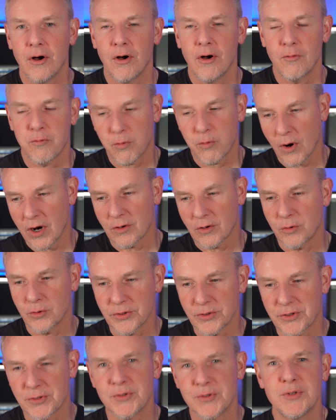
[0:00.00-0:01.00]
of what I
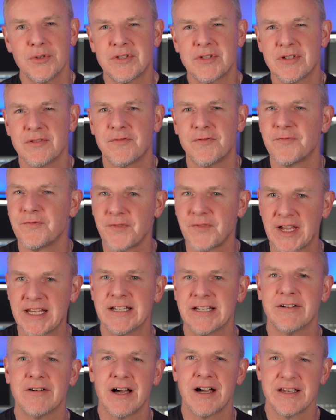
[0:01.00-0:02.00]
go through to
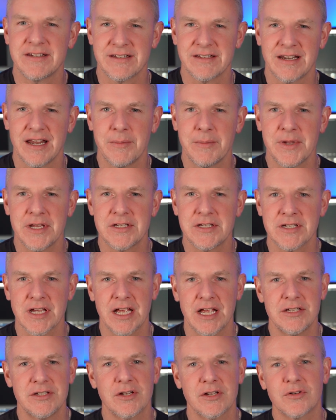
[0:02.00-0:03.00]
finalize an image.
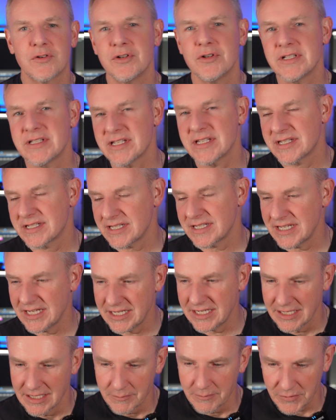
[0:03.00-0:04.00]
And you're going to
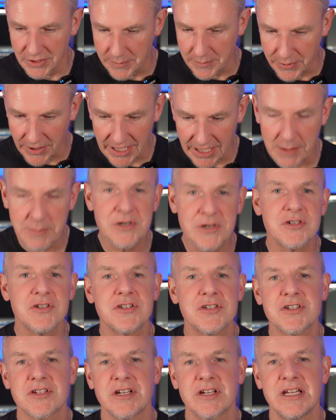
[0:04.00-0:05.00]
see, I'm going to put an image
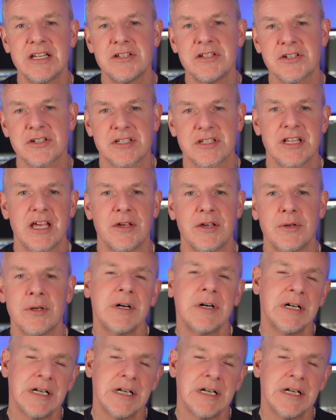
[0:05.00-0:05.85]
on screen just now.